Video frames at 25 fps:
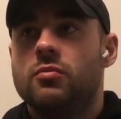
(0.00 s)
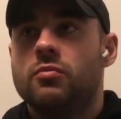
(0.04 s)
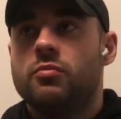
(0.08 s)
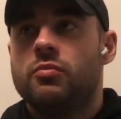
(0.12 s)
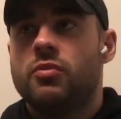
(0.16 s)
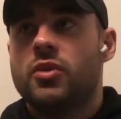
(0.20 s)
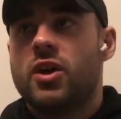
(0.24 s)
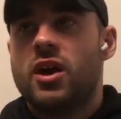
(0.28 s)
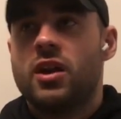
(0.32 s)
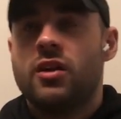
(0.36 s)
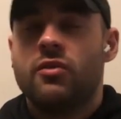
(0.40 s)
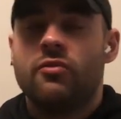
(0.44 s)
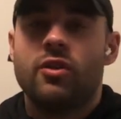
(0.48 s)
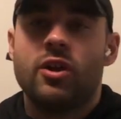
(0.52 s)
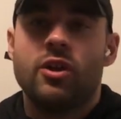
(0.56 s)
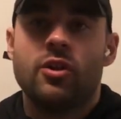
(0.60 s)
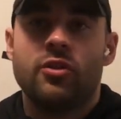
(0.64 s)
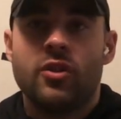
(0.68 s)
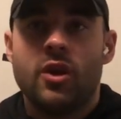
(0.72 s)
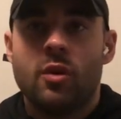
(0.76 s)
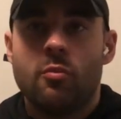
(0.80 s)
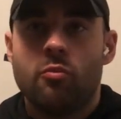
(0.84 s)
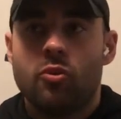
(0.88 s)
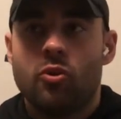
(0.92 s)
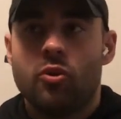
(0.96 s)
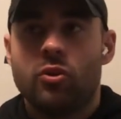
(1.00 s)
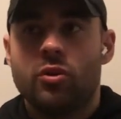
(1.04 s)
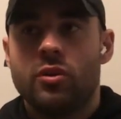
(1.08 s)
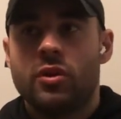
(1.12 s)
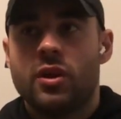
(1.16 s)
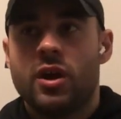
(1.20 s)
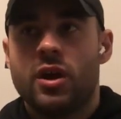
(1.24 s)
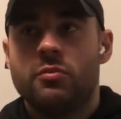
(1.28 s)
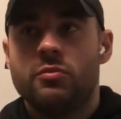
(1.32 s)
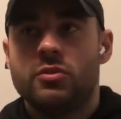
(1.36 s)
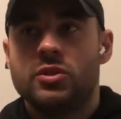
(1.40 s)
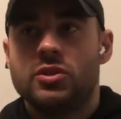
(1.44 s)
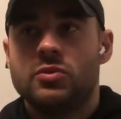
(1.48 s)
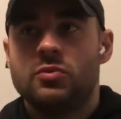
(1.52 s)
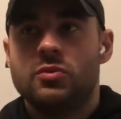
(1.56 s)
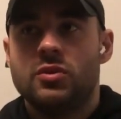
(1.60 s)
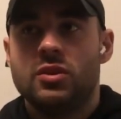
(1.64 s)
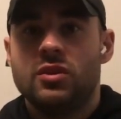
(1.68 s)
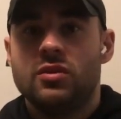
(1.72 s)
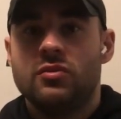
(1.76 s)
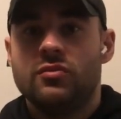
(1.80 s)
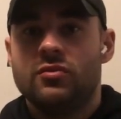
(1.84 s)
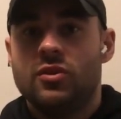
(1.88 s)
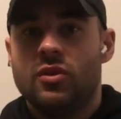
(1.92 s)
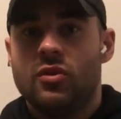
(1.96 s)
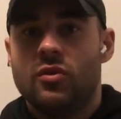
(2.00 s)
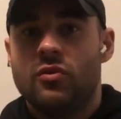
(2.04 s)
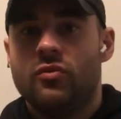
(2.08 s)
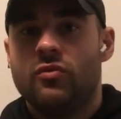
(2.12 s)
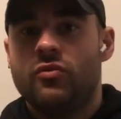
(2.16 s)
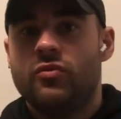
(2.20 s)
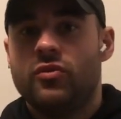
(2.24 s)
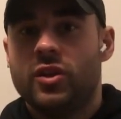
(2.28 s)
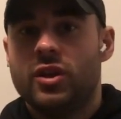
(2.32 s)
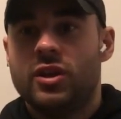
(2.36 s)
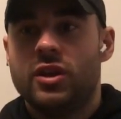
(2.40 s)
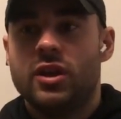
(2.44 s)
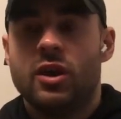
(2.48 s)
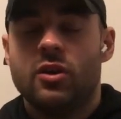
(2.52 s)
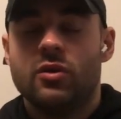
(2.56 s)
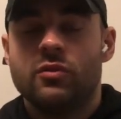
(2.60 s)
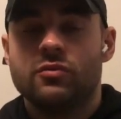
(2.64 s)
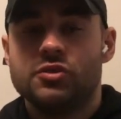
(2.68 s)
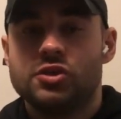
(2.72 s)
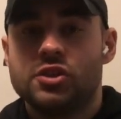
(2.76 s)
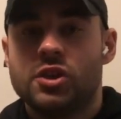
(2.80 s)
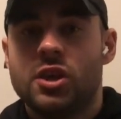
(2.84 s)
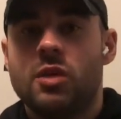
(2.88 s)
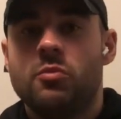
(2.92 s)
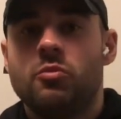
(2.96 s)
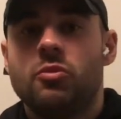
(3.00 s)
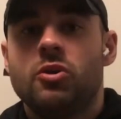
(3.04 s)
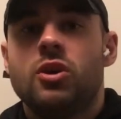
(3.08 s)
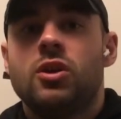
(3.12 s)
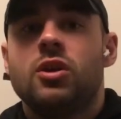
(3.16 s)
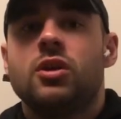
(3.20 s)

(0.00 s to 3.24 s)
kind of right on that borderline between, fit and out of shape,